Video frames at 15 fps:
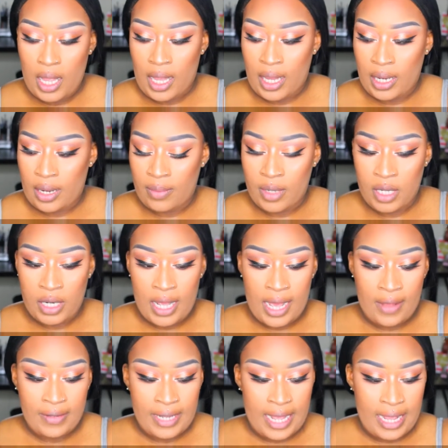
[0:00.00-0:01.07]
And I'm gonna
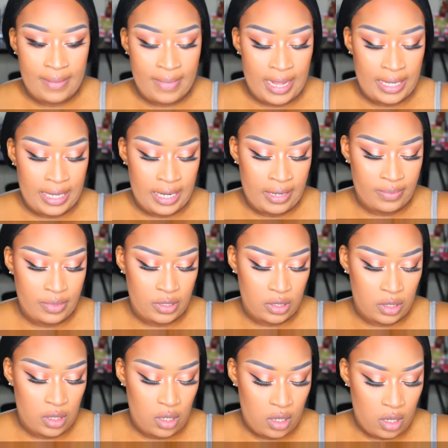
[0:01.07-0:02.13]
outline my
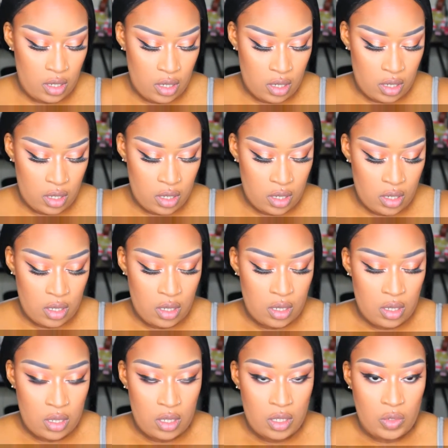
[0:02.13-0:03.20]
lips
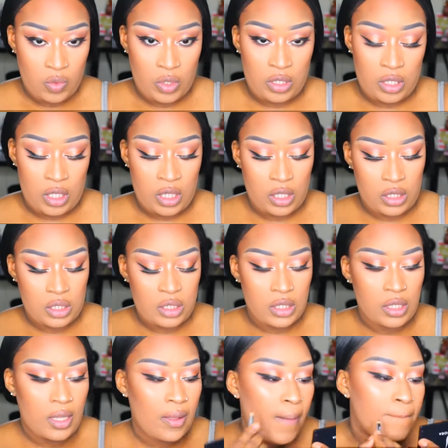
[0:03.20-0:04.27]
with
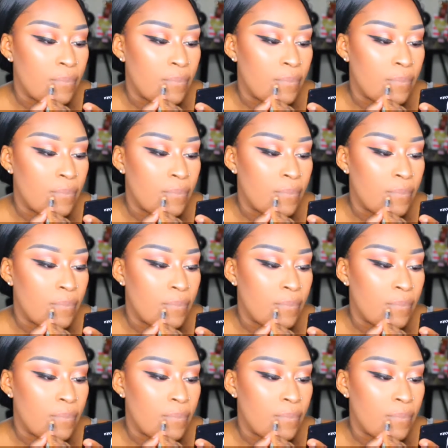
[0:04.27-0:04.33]
this.